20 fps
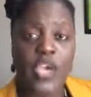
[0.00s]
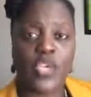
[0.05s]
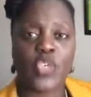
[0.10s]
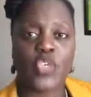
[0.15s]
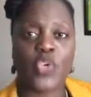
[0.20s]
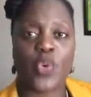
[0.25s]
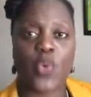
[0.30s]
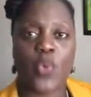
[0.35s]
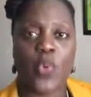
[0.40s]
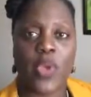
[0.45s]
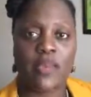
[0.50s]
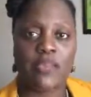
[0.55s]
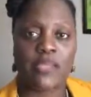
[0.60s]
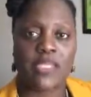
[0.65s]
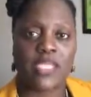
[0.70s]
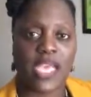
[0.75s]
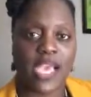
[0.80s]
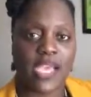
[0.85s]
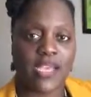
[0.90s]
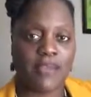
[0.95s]
your
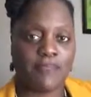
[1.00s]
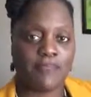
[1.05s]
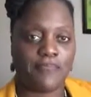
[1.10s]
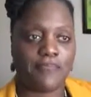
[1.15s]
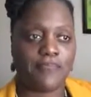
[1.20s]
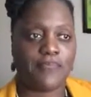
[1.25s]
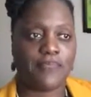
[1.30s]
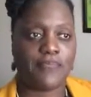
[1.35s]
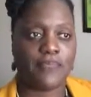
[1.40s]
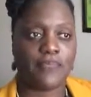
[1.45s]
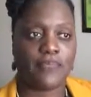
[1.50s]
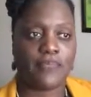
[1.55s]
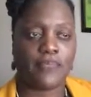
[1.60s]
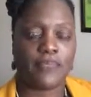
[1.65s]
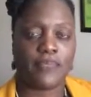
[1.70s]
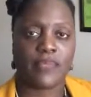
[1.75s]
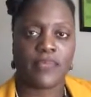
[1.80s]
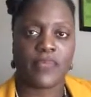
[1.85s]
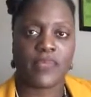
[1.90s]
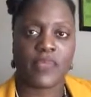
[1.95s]
website.
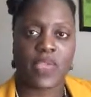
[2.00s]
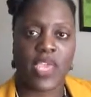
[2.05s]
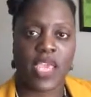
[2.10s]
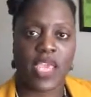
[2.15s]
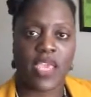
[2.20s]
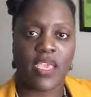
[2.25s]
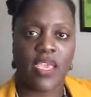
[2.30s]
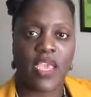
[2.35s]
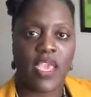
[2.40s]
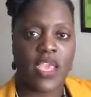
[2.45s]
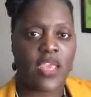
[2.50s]
Okay?